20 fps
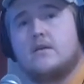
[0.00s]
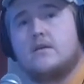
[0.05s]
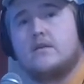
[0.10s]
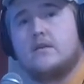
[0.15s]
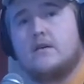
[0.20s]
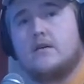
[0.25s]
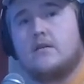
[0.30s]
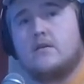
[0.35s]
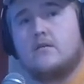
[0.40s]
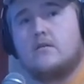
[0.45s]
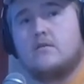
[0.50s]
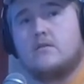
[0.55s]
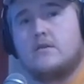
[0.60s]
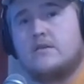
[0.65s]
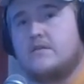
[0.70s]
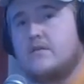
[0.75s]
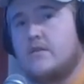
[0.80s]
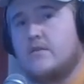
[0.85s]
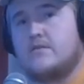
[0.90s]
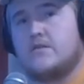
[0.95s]
And uh,
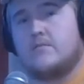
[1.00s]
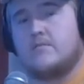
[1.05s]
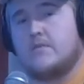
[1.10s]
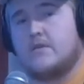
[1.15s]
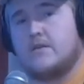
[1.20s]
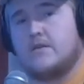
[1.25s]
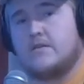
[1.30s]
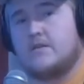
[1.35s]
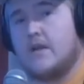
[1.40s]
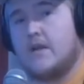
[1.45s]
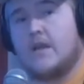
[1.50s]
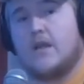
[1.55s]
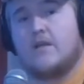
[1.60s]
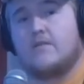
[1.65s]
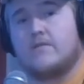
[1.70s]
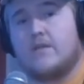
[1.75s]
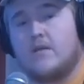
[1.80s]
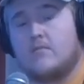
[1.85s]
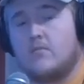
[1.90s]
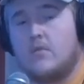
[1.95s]
he searched. I'm like, he's, I
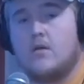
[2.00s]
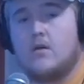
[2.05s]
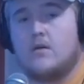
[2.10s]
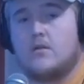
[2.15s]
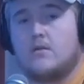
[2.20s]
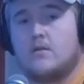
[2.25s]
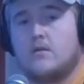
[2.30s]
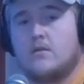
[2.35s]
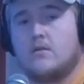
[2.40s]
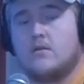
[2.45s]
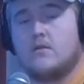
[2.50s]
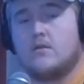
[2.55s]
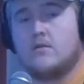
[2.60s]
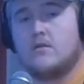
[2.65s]
can't find Bud.